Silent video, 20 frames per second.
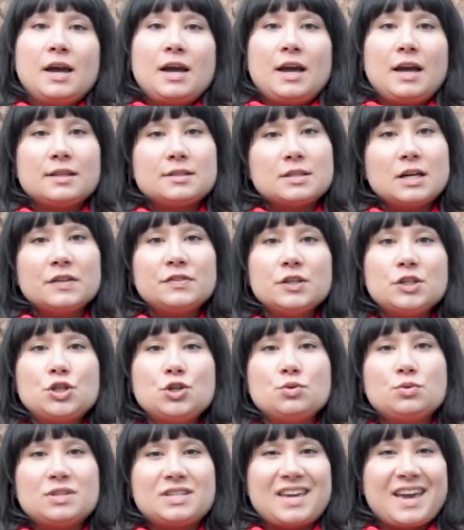It's not that
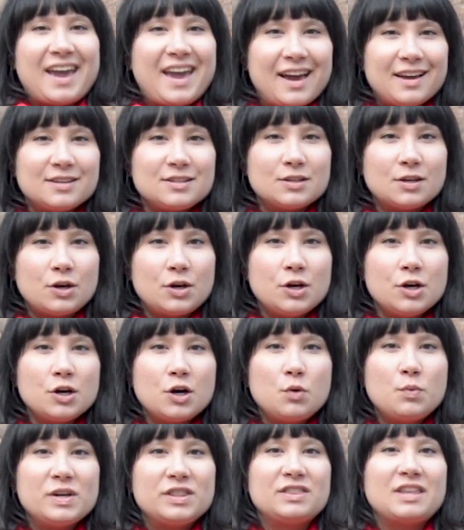you can't
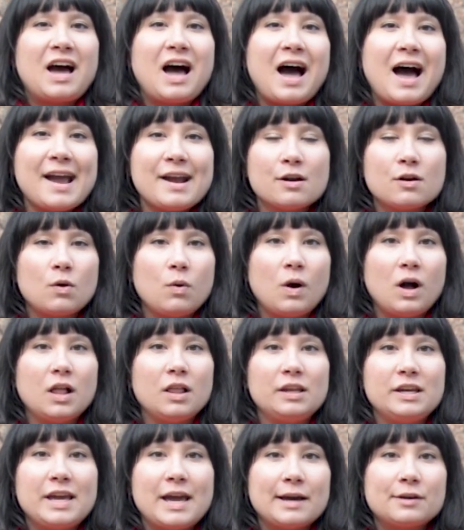cook with higher
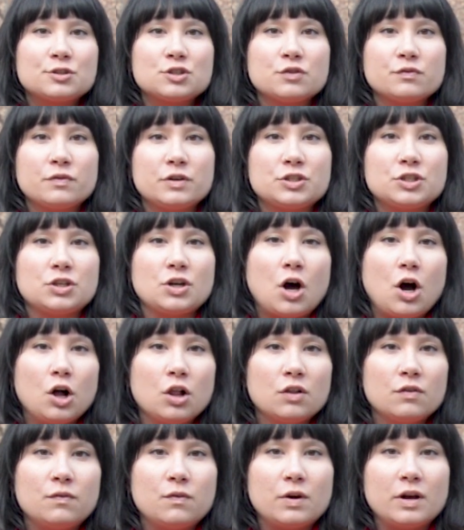quality extra virgin
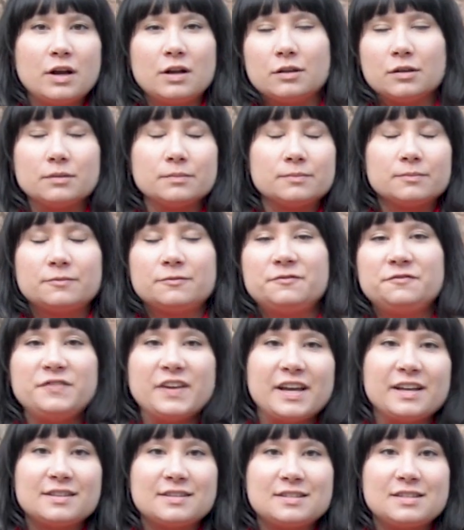olive oil or
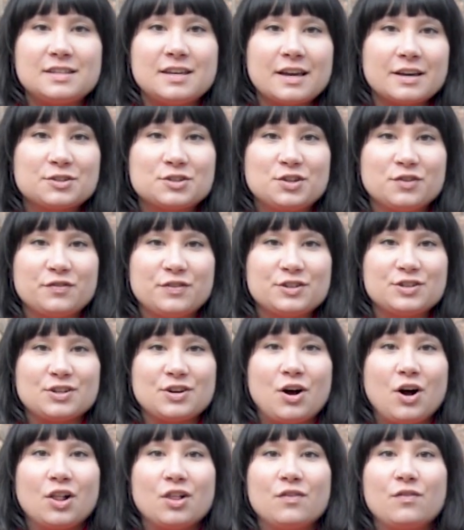fancy extra
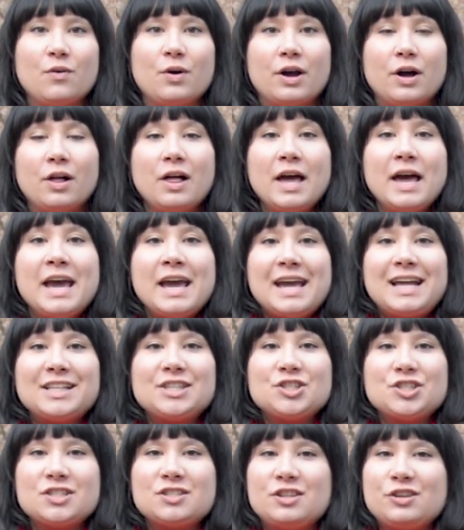virgin olive oil.
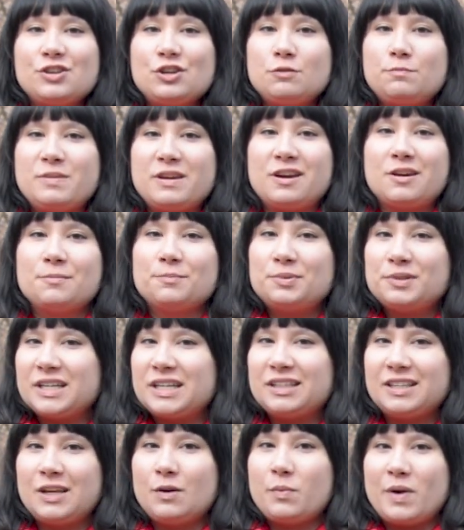It's just that you'd be
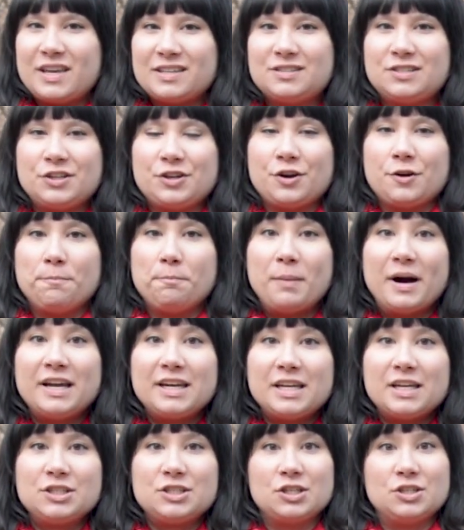completely wasting your
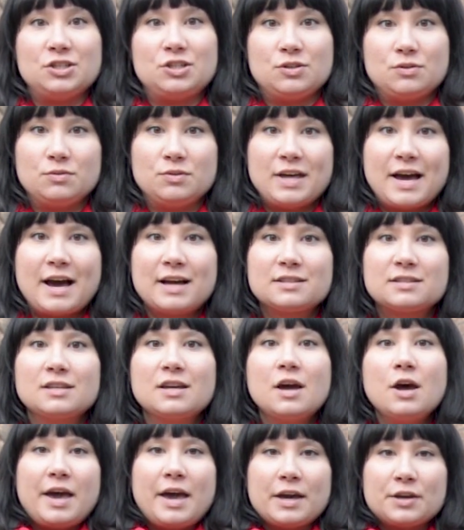money to do that.
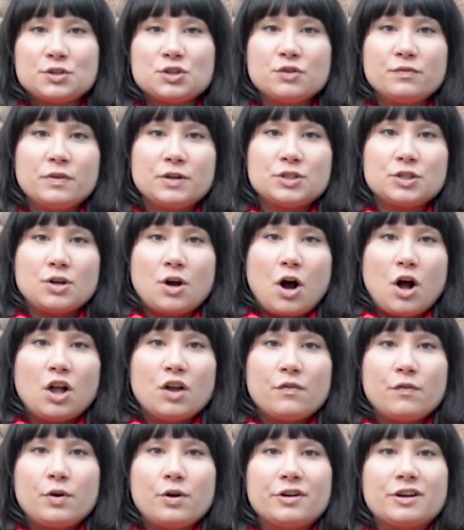Extra virgin
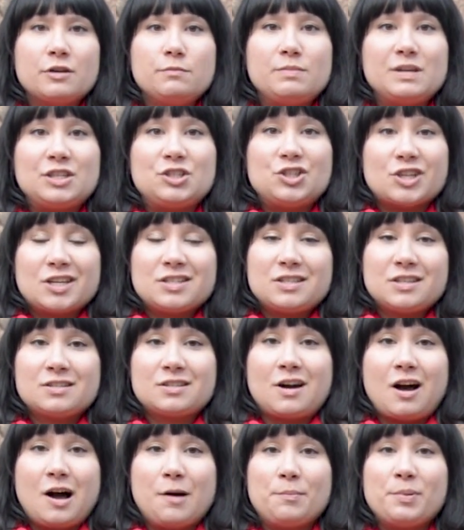olive oil can be just
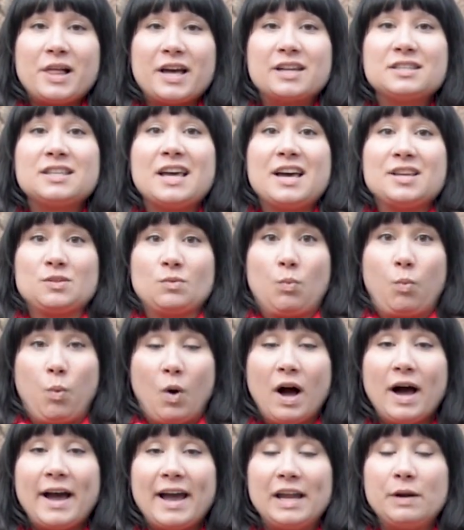as complex as
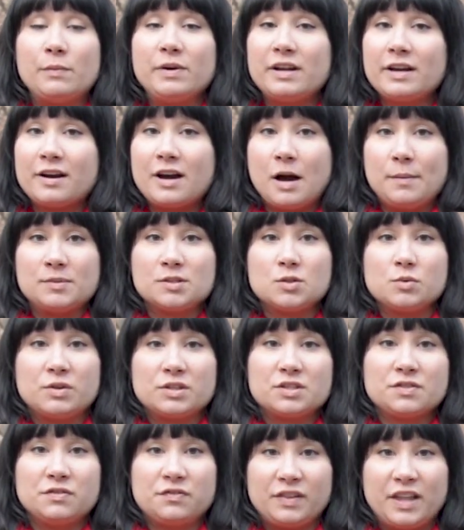wine when it comes to
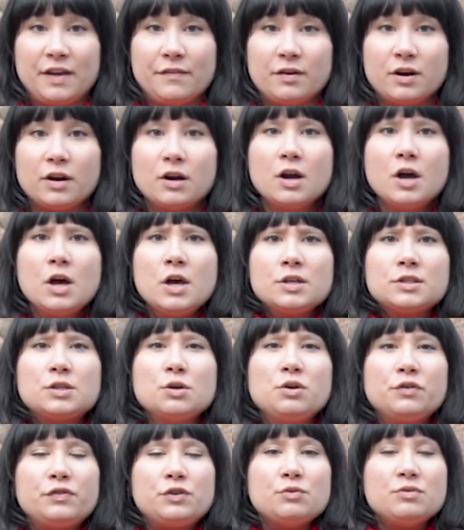its flavor.
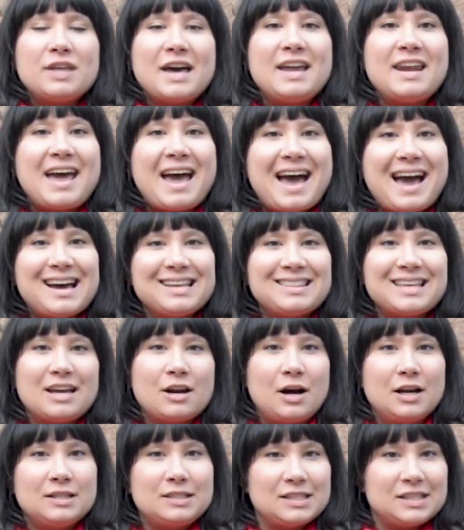So if you then add
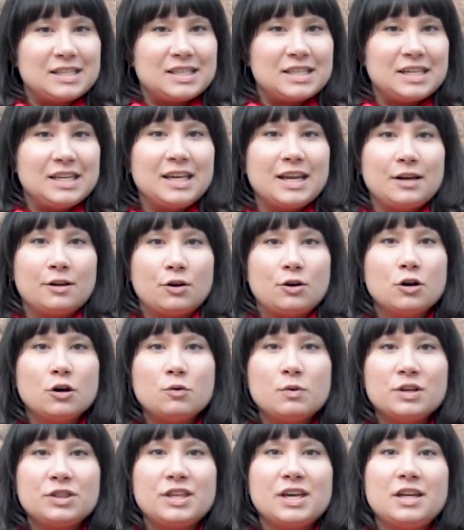that onto heat and
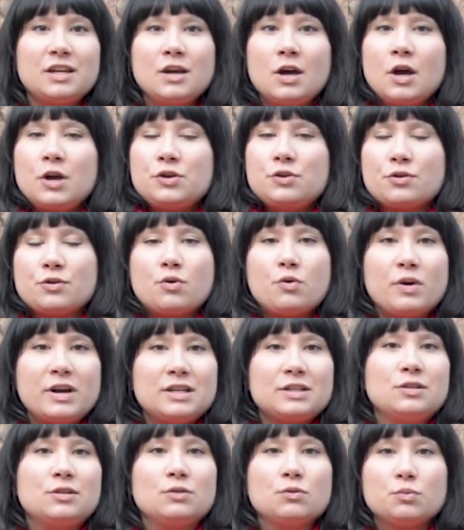cook with it, you're
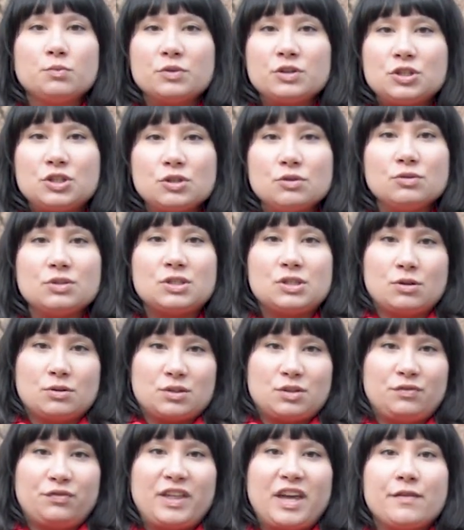going to reduce
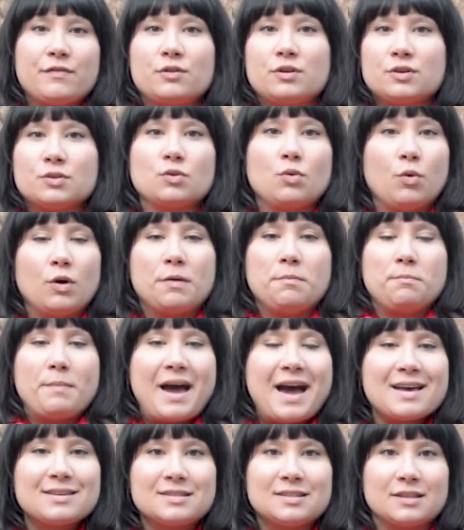those flavors or
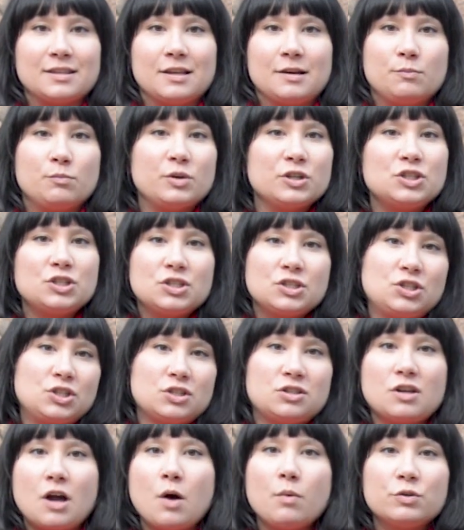mask them, which is
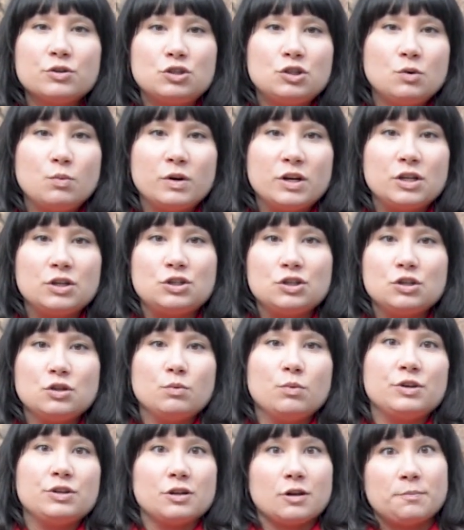just not what you want to
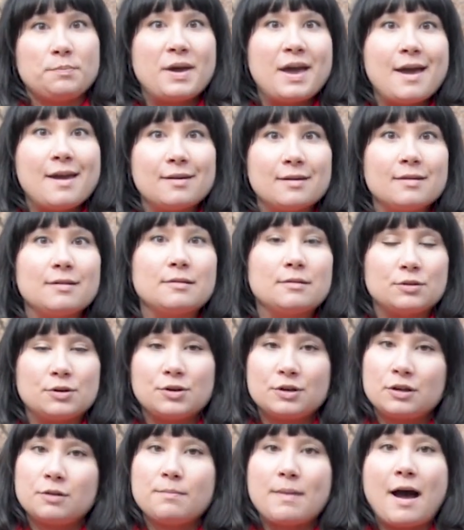do when you're paying a
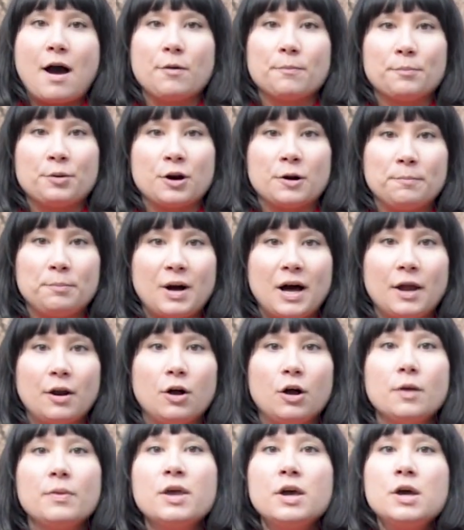good amount per
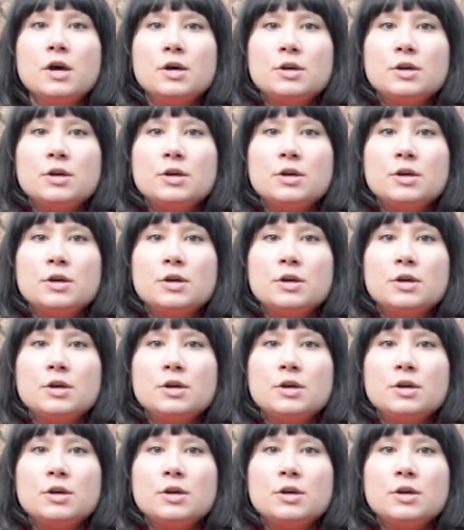bottle.